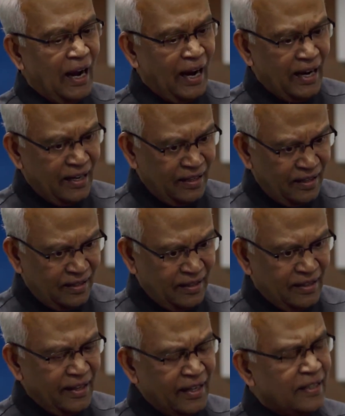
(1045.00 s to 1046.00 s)
and
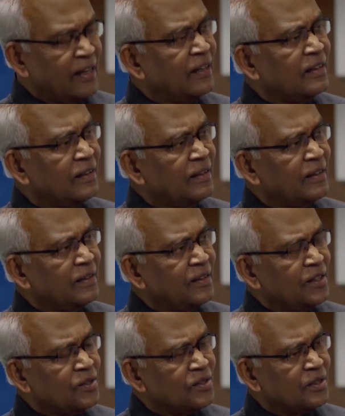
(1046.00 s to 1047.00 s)
created
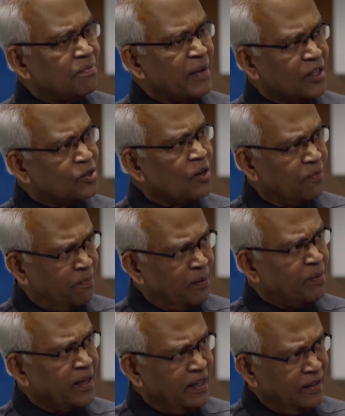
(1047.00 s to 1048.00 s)
this mix of
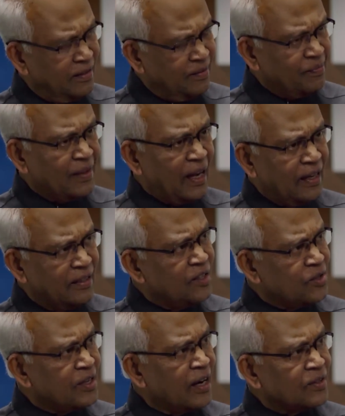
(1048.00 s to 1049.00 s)
piperine and
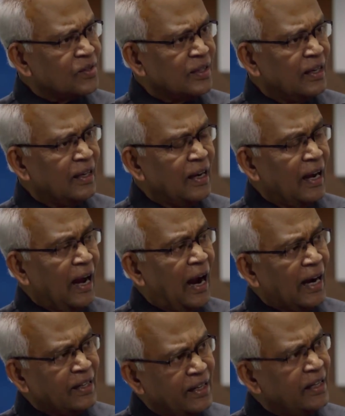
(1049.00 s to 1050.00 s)
these drugs
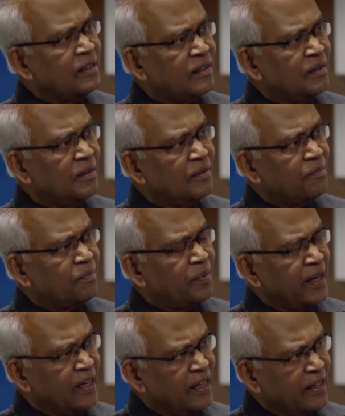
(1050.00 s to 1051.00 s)
and did
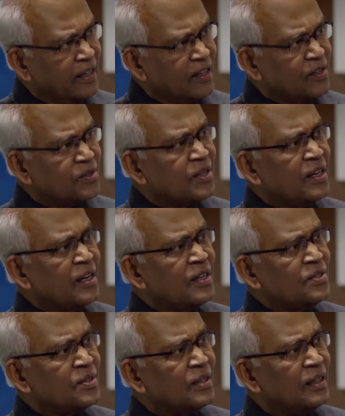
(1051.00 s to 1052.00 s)
preclinical
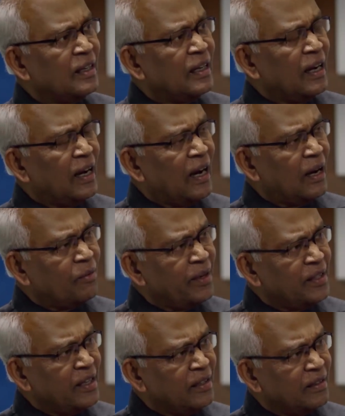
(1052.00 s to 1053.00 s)
research.
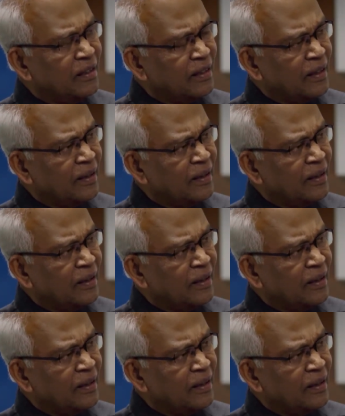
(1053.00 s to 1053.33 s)
We did